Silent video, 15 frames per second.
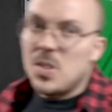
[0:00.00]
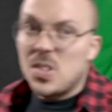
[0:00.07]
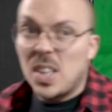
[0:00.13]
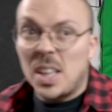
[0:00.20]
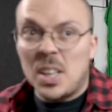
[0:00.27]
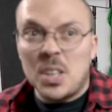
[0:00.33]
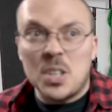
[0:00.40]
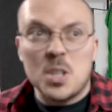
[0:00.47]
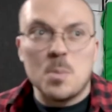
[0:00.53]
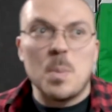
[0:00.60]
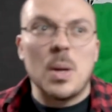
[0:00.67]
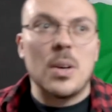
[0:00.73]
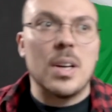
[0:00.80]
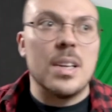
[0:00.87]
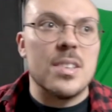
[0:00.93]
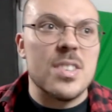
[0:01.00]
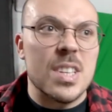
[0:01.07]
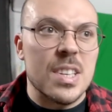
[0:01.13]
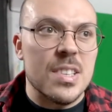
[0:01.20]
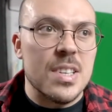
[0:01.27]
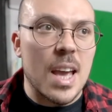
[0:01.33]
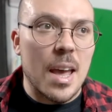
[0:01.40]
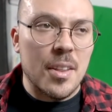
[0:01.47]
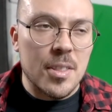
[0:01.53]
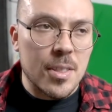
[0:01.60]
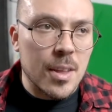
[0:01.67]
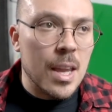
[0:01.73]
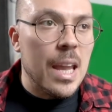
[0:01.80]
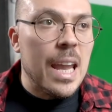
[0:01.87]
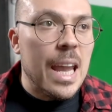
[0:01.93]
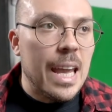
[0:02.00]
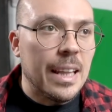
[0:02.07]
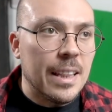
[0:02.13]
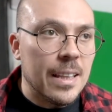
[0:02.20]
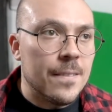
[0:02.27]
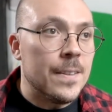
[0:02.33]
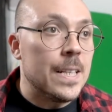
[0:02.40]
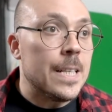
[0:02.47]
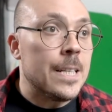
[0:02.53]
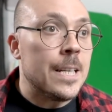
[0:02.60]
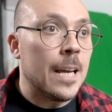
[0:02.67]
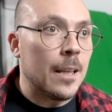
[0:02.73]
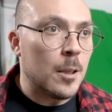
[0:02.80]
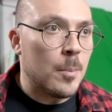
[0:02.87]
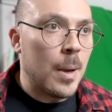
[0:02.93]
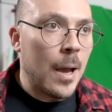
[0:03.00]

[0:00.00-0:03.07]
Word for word: It's like experiencing death and living to tell